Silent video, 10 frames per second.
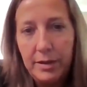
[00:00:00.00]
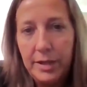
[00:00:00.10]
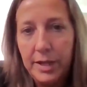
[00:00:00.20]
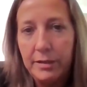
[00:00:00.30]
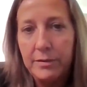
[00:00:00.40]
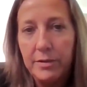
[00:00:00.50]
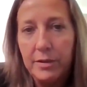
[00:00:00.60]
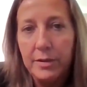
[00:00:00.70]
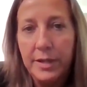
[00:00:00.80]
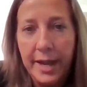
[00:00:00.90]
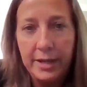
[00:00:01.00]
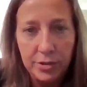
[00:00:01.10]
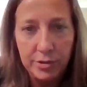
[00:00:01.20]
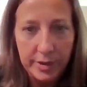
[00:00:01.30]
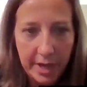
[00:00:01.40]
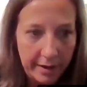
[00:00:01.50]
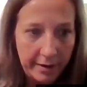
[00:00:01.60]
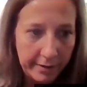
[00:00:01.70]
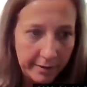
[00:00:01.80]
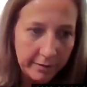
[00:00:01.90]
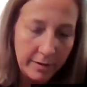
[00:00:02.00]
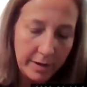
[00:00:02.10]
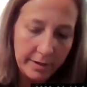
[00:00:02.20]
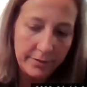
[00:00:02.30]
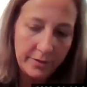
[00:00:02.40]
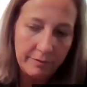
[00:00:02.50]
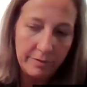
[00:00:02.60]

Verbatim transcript: get the natural care and stuff